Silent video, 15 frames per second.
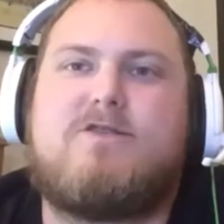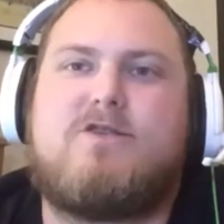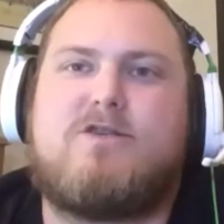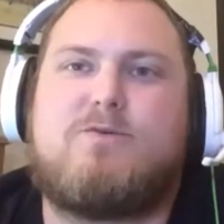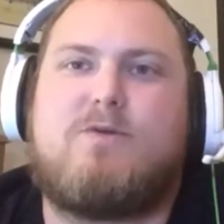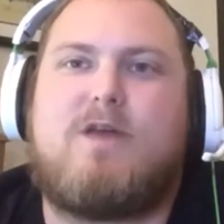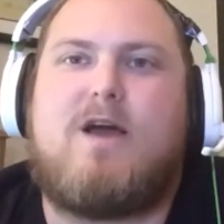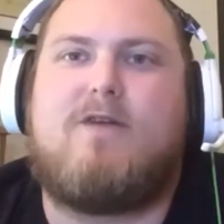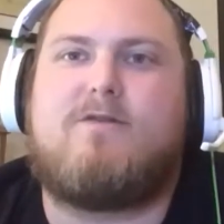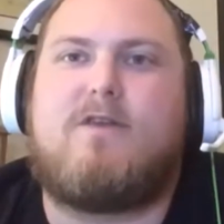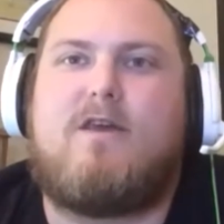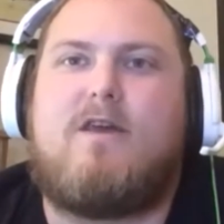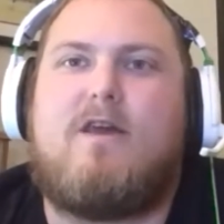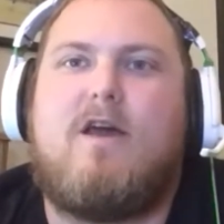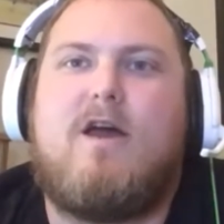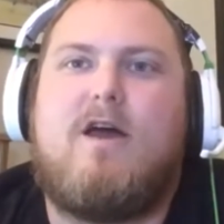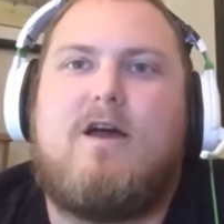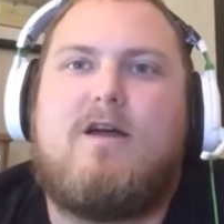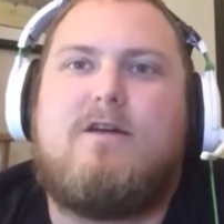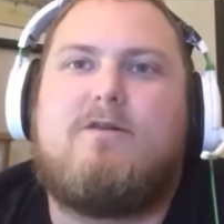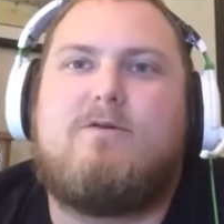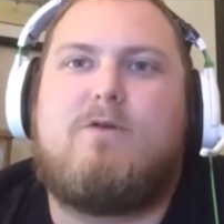just without the
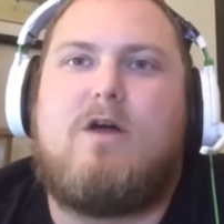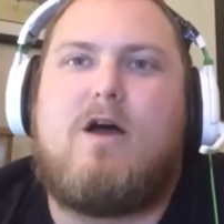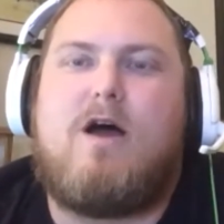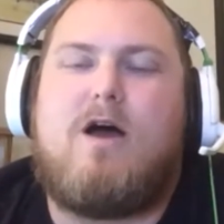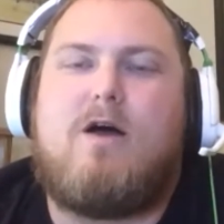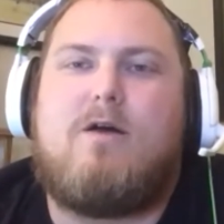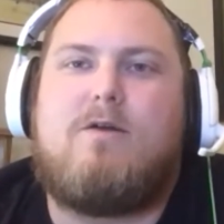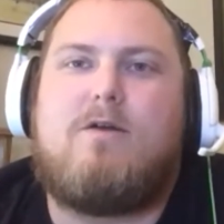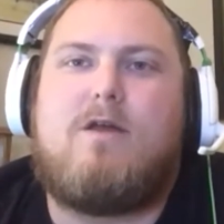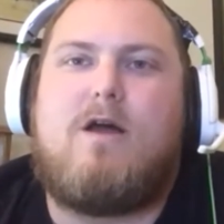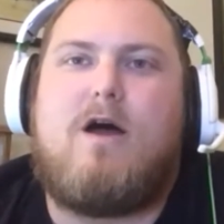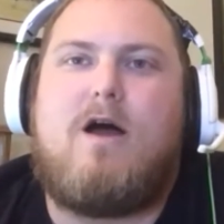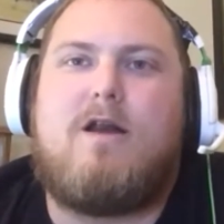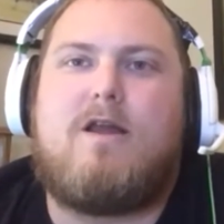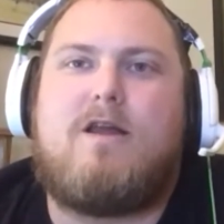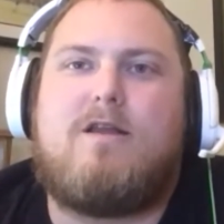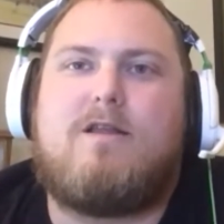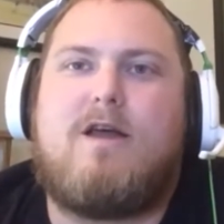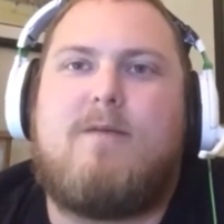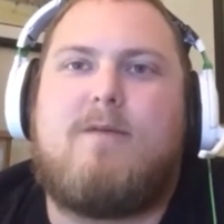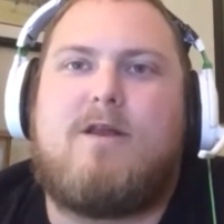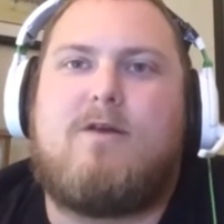uh, honey,
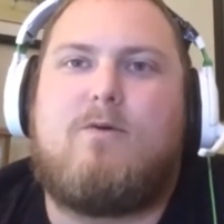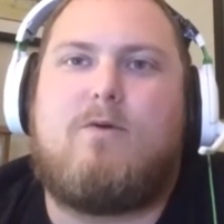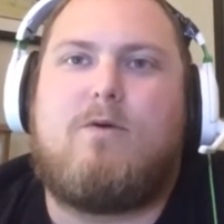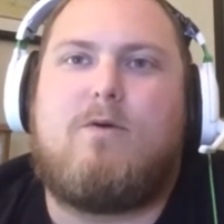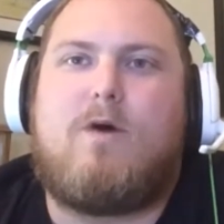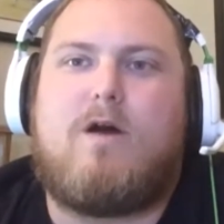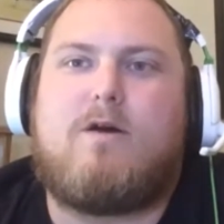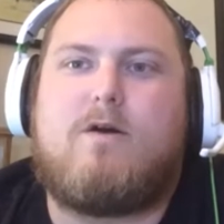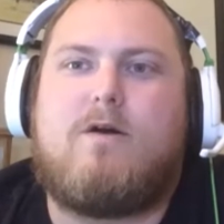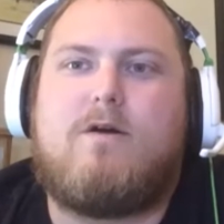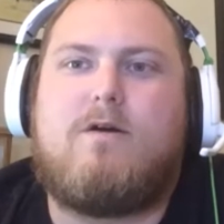lemon, or water.